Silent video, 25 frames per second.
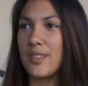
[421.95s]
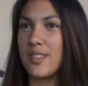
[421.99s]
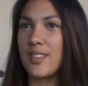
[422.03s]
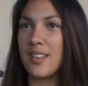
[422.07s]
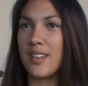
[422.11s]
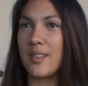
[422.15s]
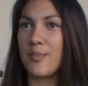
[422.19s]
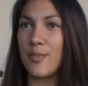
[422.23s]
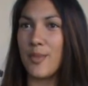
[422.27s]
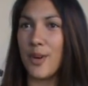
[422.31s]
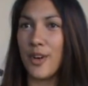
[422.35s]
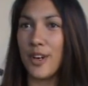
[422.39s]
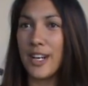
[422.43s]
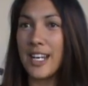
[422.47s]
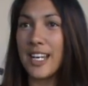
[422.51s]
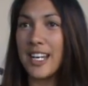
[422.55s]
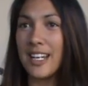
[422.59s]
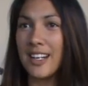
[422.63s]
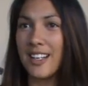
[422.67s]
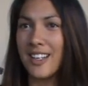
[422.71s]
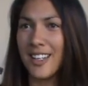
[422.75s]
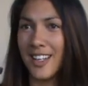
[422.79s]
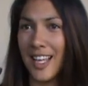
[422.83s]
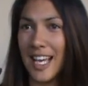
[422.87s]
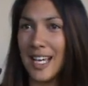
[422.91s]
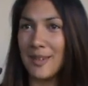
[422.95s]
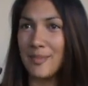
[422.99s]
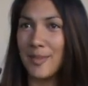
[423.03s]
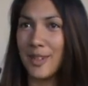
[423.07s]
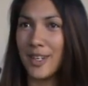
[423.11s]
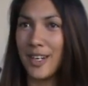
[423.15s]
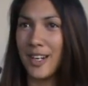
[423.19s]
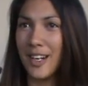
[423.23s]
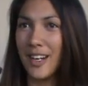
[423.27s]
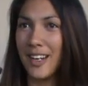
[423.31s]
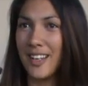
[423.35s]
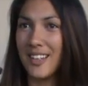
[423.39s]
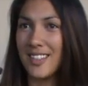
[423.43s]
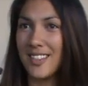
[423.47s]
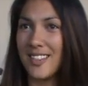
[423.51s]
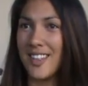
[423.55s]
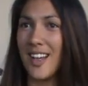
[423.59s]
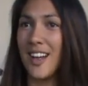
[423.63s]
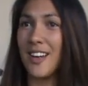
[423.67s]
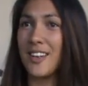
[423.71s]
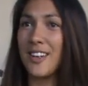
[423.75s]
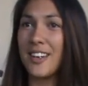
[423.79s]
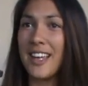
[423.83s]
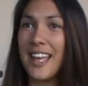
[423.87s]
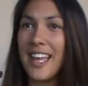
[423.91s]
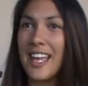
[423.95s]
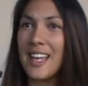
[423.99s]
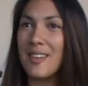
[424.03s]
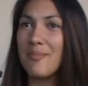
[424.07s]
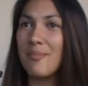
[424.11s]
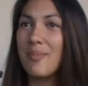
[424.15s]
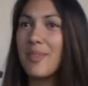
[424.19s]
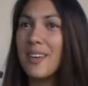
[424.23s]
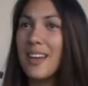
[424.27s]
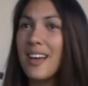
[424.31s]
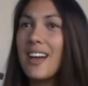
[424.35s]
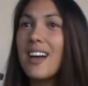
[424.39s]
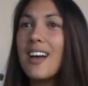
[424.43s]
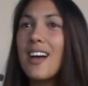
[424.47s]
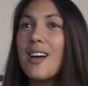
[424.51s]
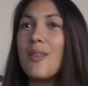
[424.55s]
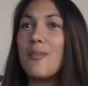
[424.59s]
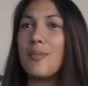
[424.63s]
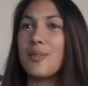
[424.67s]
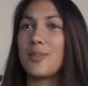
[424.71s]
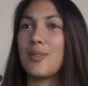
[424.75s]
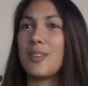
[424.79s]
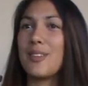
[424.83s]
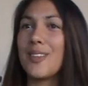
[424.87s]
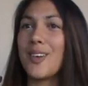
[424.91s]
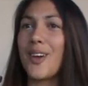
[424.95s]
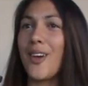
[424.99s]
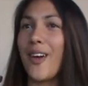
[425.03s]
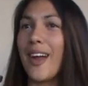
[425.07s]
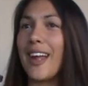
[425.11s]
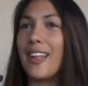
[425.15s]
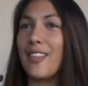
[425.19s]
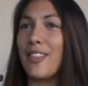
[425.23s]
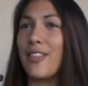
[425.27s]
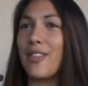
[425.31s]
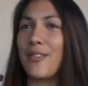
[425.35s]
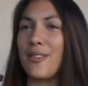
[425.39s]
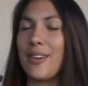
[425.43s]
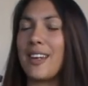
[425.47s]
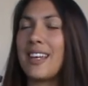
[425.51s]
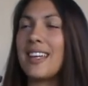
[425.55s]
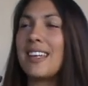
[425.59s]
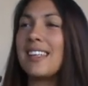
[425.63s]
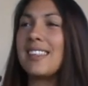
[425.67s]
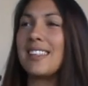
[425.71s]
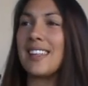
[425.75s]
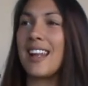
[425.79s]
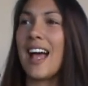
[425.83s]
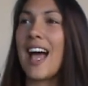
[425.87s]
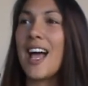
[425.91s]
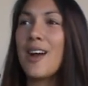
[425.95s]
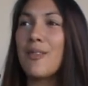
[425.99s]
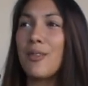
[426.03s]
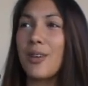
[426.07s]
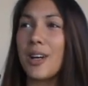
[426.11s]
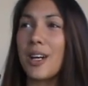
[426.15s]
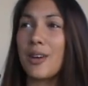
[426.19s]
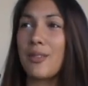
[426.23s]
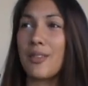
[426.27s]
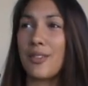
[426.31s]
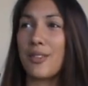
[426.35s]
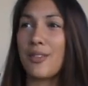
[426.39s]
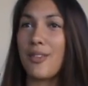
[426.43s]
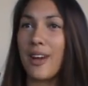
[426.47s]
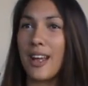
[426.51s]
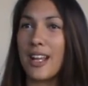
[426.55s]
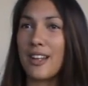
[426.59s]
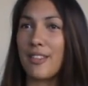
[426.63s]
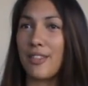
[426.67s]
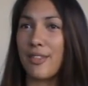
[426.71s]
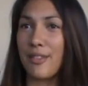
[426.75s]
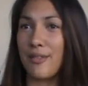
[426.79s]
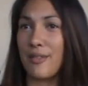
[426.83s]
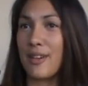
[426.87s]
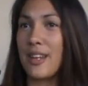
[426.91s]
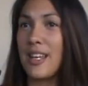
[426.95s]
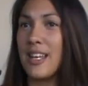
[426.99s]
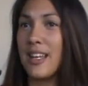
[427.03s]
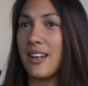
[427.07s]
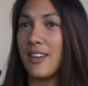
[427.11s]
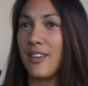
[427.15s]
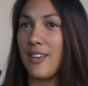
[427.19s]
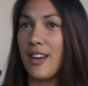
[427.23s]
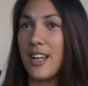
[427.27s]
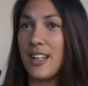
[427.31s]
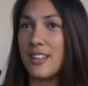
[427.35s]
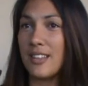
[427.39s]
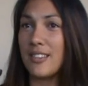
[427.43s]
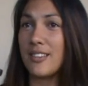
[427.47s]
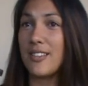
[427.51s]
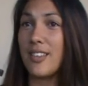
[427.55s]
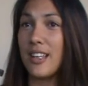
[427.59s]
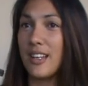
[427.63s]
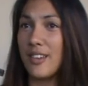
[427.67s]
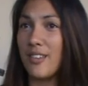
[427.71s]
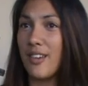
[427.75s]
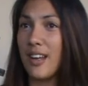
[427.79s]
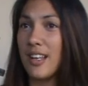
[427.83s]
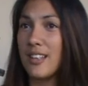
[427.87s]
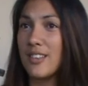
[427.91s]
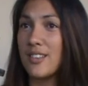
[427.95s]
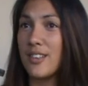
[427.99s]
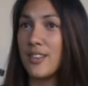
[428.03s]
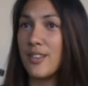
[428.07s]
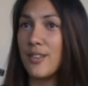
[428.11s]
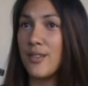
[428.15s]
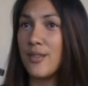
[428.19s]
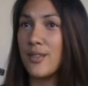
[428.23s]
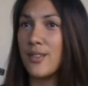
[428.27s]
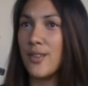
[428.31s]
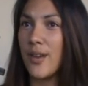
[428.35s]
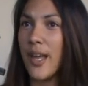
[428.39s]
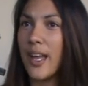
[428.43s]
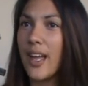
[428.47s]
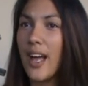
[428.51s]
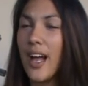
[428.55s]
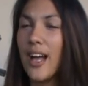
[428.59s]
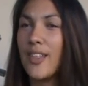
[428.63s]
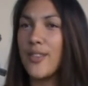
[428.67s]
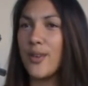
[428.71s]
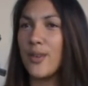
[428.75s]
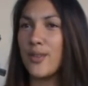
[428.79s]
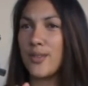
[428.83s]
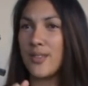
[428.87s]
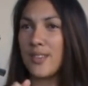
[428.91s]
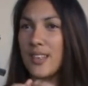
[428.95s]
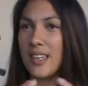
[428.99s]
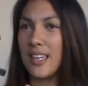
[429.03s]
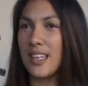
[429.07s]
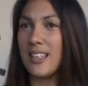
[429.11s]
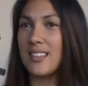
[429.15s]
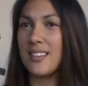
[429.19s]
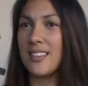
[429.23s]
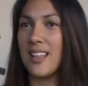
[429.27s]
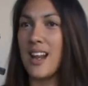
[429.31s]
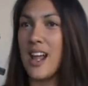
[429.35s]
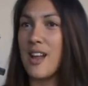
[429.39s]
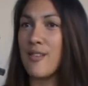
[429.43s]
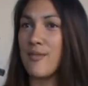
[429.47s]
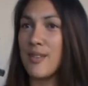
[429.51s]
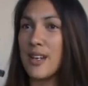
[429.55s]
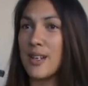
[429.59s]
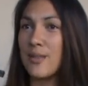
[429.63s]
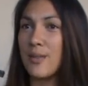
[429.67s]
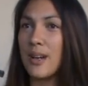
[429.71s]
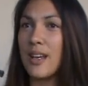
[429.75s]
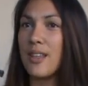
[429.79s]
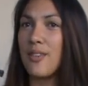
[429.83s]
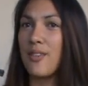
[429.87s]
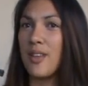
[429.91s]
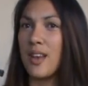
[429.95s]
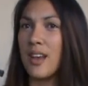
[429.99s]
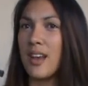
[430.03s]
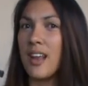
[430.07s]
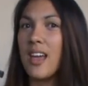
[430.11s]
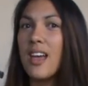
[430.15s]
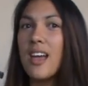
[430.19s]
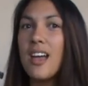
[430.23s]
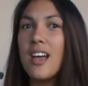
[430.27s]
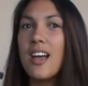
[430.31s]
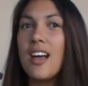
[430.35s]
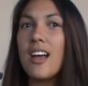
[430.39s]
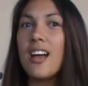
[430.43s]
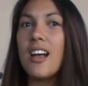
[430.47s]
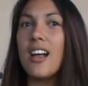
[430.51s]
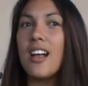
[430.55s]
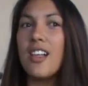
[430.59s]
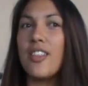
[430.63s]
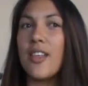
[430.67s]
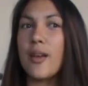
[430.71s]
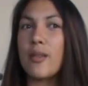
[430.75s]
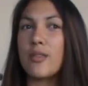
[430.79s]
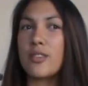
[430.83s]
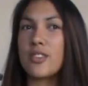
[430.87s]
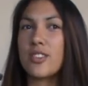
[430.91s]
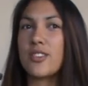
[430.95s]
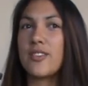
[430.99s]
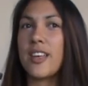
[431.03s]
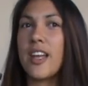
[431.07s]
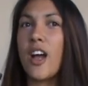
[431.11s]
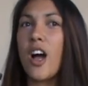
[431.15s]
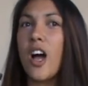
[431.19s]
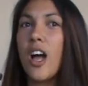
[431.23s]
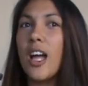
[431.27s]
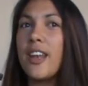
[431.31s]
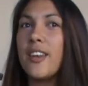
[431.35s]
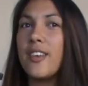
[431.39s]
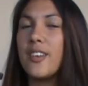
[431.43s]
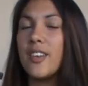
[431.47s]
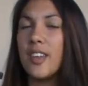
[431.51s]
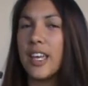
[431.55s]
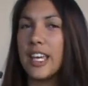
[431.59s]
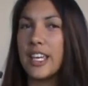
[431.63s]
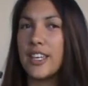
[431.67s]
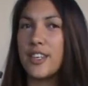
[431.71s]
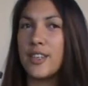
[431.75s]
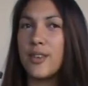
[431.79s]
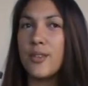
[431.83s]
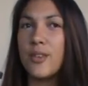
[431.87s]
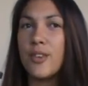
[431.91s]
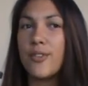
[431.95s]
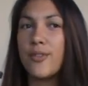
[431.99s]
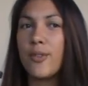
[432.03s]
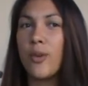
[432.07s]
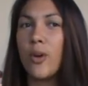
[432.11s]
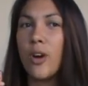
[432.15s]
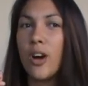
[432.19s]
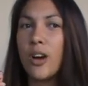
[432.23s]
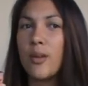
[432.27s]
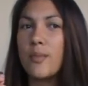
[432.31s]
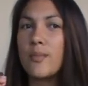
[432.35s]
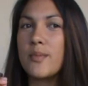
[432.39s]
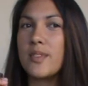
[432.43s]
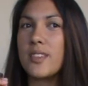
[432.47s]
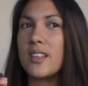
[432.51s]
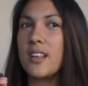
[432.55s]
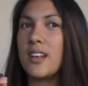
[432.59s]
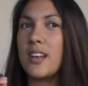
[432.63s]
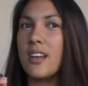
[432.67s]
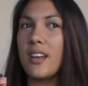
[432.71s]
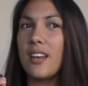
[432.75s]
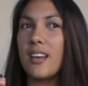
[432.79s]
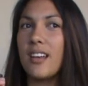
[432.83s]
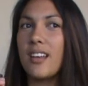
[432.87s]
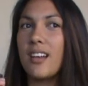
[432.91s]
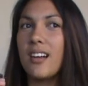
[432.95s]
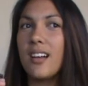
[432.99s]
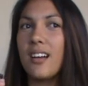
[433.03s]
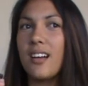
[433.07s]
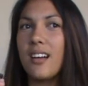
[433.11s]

was the Marine Kleinberg soccer game between the grade threes, and I work with grade three and grade and grade two, so like those are the kids that I read with, and they were just they all had like uniforms and.